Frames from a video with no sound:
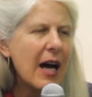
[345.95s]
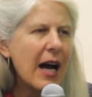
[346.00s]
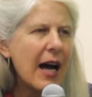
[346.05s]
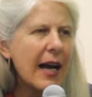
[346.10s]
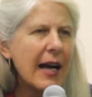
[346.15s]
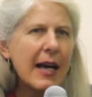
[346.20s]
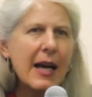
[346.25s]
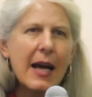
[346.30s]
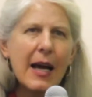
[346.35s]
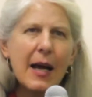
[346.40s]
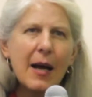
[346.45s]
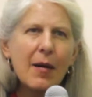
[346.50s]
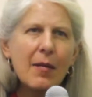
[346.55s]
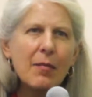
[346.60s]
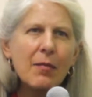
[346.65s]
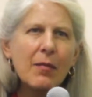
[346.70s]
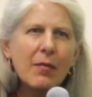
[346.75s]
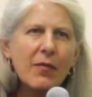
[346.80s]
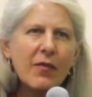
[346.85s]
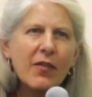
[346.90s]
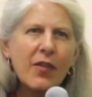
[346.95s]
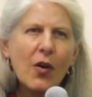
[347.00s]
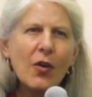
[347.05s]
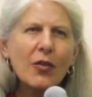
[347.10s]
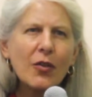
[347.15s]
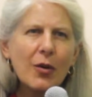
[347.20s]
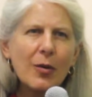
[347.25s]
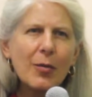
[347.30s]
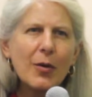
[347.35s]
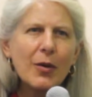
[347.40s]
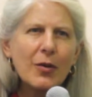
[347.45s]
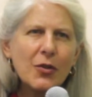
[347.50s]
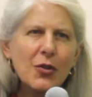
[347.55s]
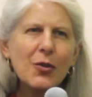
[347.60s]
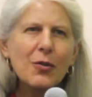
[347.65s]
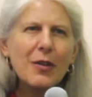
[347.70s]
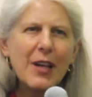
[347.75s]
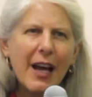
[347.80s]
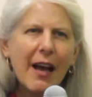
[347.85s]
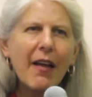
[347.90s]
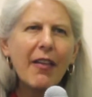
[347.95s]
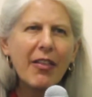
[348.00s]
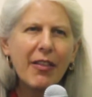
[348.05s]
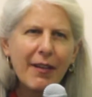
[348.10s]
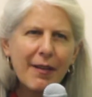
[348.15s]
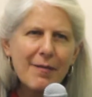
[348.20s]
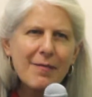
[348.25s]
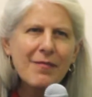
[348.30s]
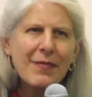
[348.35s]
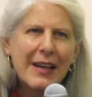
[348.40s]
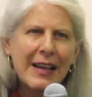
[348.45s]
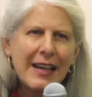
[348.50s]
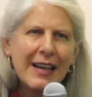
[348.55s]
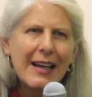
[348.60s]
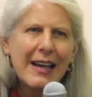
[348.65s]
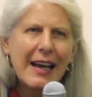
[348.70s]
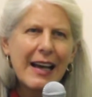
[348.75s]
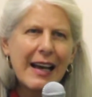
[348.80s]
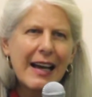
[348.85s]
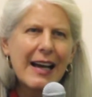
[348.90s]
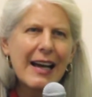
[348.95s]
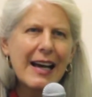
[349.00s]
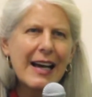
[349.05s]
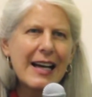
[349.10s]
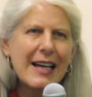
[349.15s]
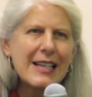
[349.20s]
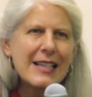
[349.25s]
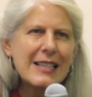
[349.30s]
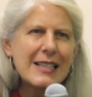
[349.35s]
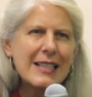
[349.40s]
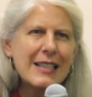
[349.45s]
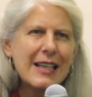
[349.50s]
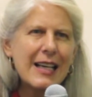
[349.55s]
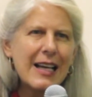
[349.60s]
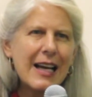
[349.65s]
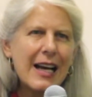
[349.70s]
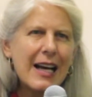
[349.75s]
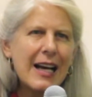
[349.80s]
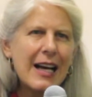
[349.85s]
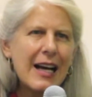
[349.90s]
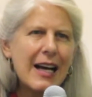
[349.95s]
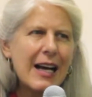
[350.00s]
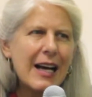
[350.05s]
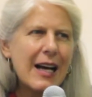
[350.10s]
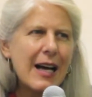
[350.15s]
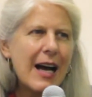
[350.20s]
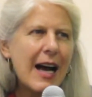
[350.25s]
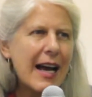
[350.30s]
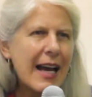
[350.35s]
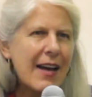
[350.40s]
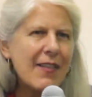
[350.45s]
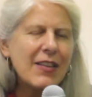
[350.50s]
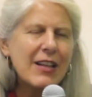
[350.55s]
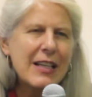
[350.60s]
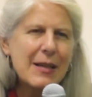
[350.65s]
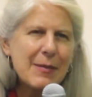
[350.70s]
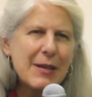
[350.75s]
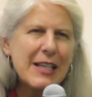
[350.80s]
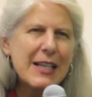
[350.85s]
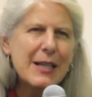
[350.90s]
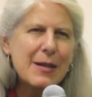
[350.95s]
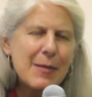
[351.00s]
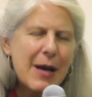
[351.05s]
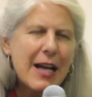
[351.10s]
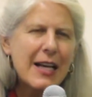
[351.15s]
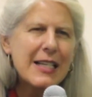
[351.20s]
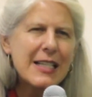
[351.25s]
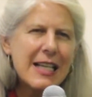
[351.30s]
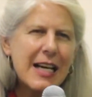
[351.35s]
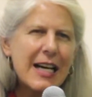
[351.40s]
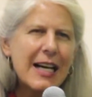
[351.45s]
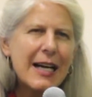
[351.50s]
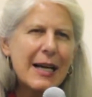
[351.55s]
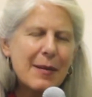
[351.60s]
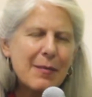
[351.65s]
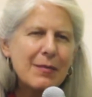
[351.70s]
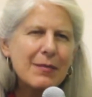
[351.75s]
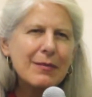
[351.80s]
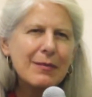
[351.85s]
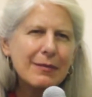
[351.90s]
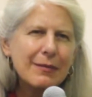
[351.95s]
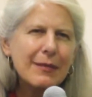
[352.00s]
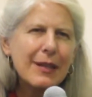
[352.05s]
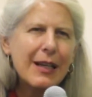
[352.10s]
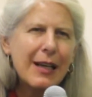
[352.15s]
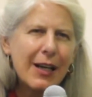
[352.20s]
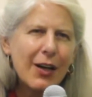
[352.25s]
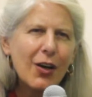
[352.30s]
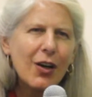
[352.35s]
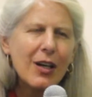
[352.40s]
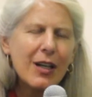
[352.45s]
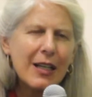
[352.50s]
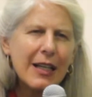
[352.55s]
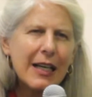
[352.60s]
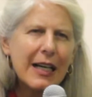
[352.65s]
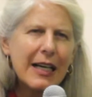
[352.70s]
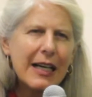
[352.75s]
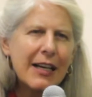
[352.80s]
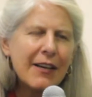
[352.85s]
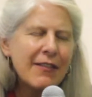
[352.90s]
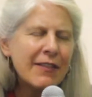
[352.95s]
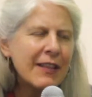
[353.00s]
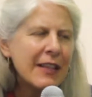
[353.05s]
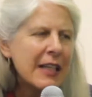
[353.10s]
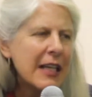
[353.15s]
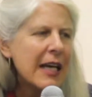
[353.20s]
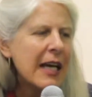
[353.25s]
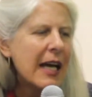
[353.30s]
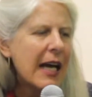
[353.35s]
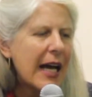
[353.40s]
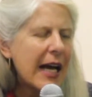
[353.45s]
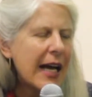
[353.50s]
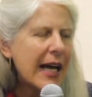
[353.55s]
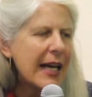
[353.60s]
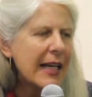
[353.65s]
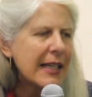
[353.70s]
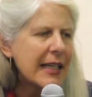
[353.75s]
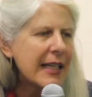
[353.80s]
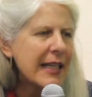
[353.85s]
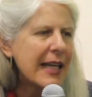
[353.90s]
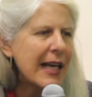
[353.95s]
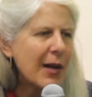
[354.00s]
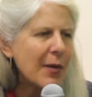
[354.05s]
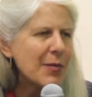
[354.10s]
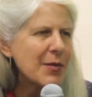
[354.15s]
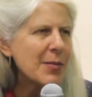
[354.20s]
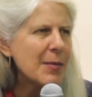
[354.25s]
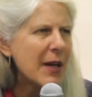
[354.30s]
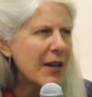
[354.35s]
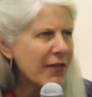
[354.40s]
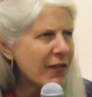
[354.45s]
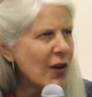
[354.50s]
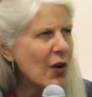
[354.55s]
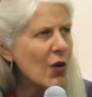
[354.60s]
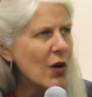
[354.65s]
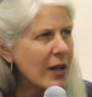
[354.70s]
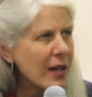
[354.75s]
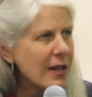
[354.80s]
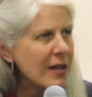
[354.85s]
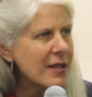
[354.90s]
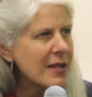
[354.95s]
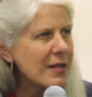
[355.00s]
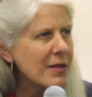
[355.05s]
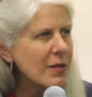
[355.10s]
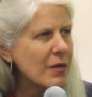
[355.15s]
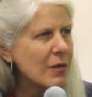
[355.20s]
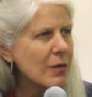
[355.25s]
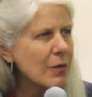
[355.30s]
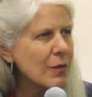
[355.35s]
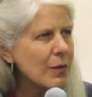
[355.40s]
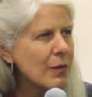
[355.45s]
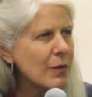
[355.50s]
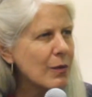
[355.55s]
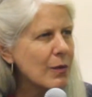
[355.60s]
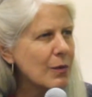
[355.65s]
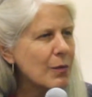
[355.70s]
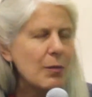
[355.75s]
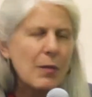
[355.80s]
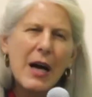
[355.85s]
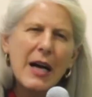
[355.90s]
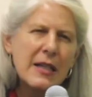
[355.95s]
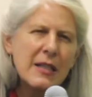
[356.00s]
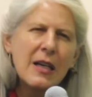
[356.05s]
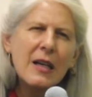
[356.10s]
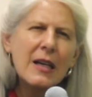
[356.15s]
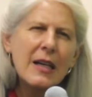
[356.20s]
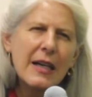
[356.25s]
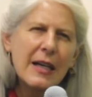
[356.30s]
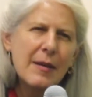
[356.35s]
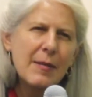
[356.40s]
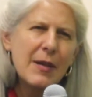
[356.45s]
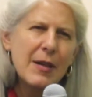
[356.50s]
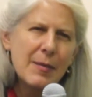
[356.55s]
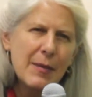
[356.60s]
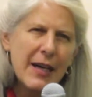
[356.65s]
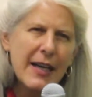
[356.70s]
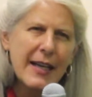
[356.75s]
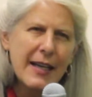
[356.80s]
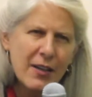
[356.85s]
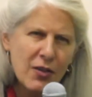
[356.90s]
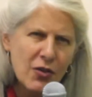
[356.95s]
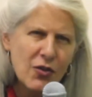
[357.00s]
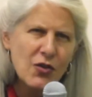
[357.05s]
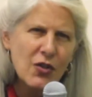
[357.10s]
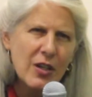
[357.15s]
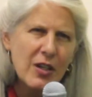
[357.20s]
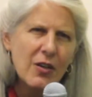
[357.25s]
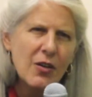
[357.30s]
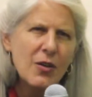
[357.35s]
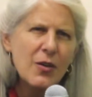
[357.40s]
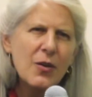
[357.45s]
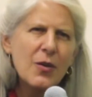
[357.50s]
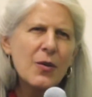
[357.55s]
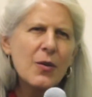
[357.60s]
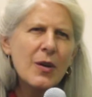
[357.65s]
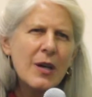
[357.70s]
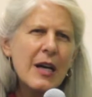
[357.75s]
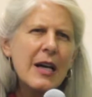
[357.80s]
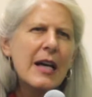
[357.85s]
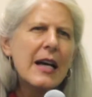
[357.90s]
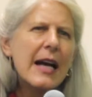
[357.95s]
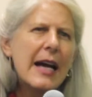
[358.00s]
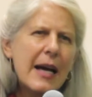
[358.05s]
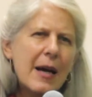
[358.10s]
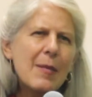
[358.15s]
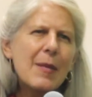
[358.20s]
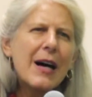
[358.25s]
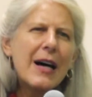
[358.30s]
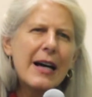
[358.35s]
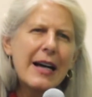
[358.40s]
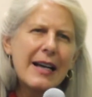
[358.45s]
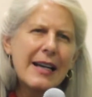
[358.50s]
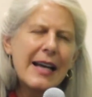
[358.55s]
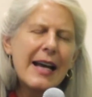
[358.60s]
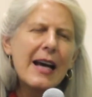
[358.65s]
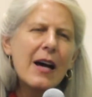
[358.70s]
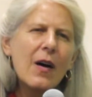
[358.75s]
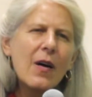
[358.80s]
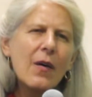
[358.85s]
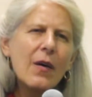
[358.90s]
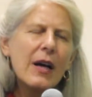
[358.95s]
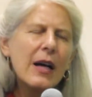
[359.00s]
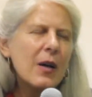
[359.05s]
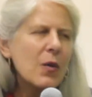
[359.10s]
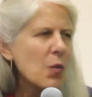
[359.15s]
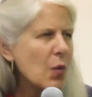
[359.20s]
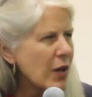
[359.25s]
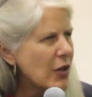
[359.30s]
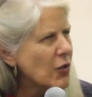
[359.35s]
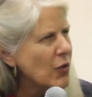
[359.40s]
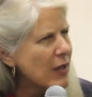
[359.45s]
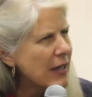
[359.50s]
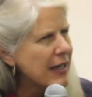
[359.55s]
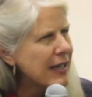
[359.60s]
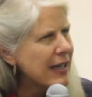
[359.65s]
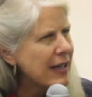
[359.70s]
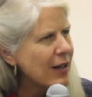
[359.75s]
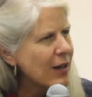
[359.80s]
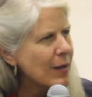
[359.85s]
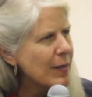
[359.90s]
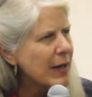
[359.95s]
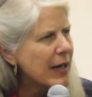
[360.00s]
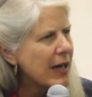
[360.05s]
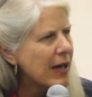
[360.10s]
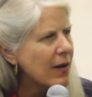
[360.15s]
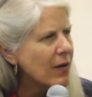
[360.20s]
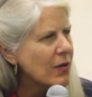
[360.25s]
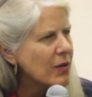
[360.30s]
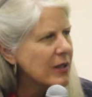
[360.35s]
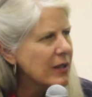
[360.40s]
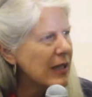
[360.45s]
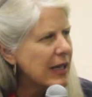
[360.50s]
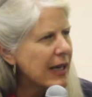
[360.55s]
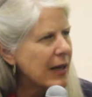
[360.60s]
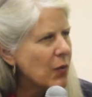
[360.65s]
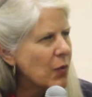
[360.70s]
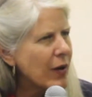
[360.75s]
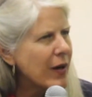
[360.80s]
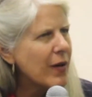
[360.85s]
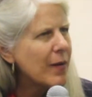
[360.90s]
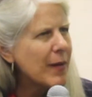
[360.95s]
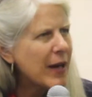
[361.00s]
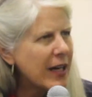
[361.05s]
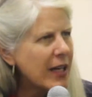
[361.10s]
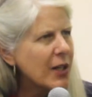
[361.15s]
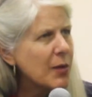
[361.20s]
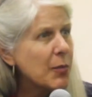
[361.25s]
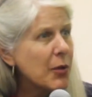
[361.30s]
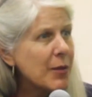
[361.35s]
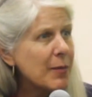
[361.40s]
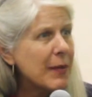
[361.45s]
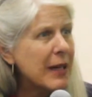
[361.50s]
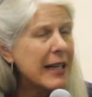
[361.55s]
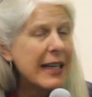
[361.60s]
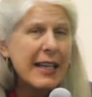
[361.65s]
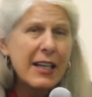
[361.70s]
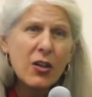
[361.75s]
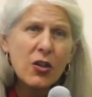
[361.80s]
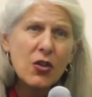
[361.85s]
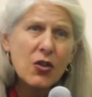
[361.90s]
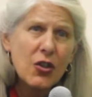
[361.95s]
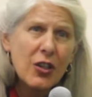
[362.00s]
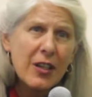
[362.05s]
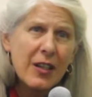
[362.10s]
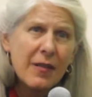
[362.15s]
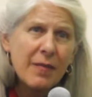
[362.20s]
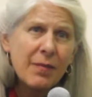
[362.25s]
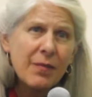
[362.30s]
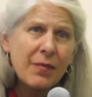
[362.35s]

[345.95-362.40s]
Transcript: I am vulnerable to death. And I have a limited amount of time here alive. And it helps me focus my time and my energy. Who am I now, and what do I care about, and where am I going to put my energy?